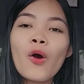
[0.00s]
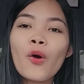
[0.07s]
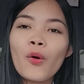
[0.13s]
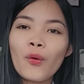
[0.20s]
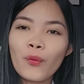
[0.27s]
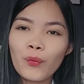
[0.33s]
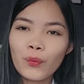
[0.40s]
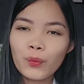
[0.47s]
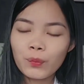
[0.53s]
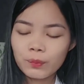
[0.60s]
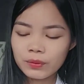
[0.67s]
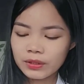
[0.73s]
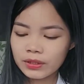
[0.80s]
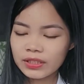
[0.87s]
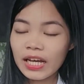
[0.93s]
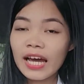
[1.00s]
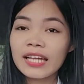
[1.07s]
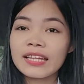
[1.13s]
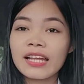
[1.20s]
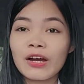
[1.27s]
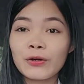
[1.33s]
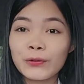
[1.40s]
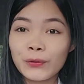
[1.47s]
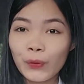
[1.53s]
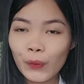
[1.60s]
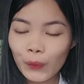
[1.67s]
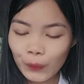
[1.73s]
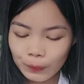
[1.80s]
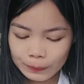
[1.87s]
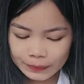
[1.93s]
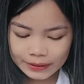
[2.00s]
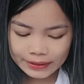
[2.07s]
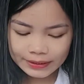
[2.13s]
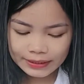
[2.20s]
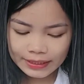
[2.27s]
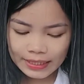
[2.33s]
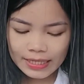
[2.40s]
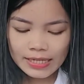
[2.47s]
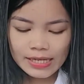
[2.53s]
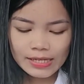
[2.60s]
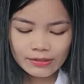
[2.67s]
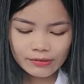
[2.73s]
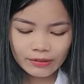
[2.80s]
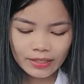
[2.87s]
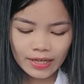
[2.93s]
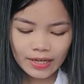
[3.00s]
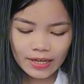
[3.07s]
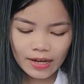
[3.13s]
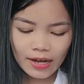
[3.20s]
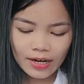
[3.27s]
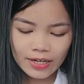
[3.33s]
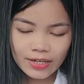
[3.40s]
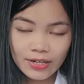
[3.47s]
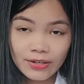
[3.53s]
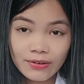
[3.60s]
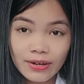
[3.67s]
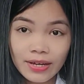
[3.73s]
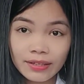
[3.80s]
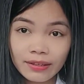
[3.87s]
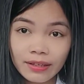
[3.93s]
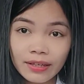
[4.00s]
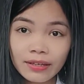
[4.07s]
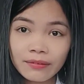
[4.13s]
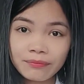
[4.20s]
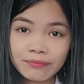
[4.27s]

homes, at our homes. Okay, are you ready?